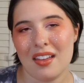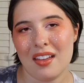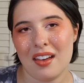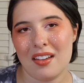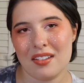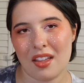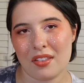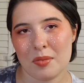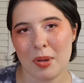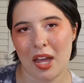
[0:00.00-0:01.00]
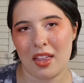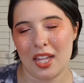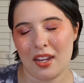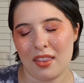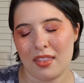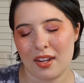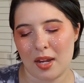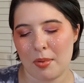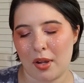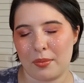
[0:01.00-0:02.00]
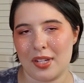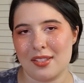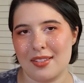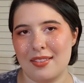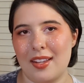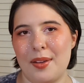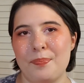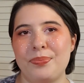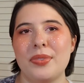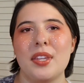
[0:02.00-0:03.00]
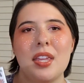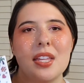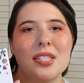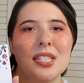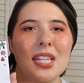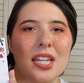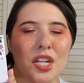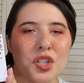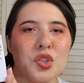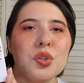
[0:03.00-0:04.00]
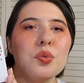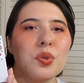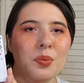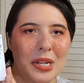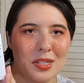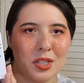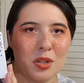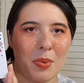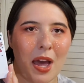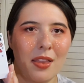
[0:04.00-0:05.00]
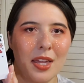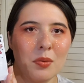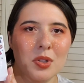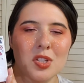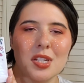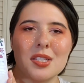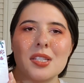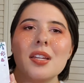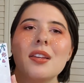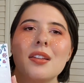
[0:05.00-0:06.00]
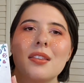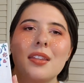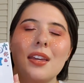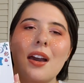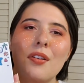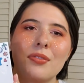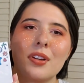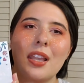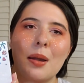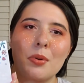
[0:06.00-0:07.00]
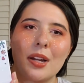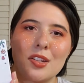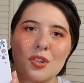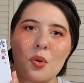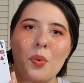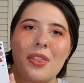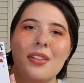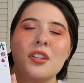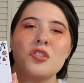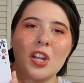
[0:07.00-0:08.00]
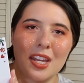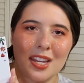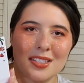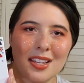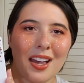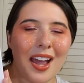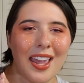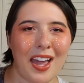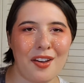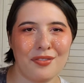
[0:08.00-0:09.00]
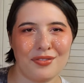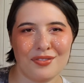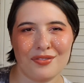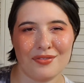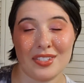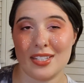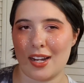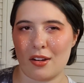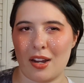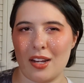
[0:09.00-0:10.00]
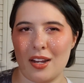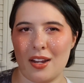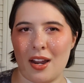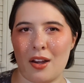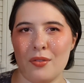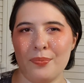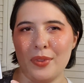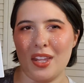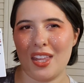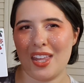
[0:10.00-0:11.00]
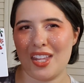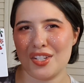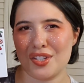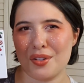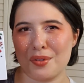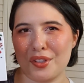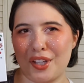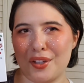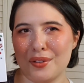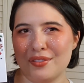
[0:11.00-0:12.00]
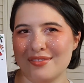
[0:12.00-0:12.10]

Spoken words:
Another palette that I bought recently is the To the Rescue palette, which is the e.l.f. collaboration with Jkissa. I have decorated it now. Isn't she real cute?